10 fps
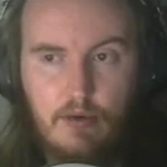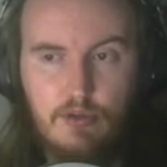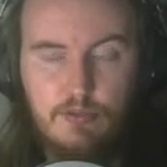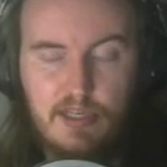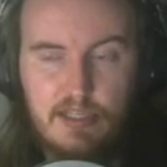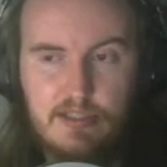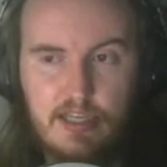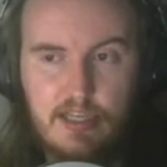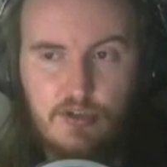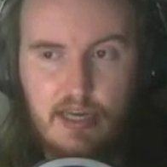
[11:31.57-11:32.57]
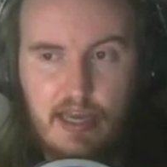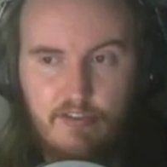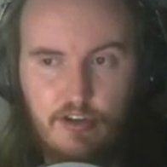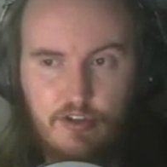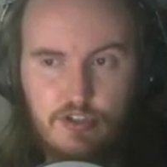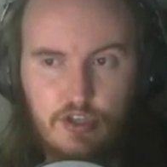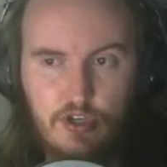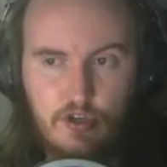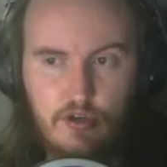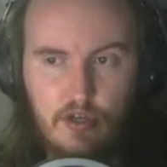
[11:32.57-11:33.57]
which means that you can have it in
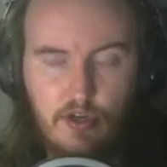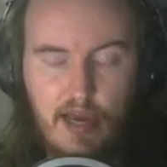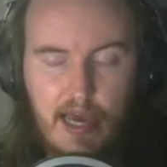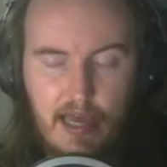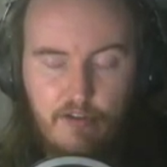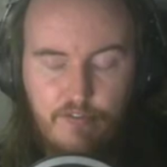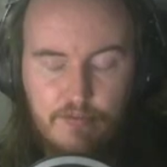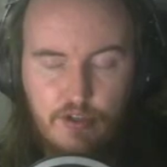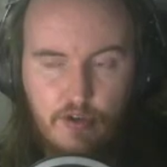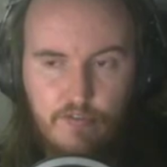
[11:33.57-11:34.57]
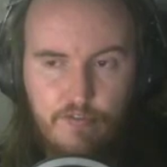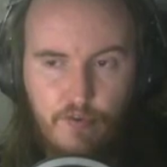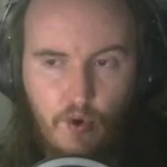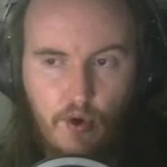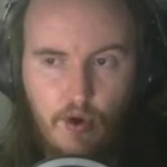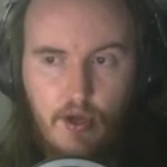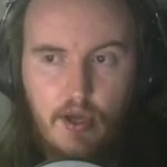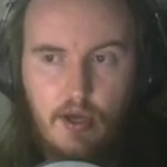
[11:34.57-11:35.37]
your hand from turn 4,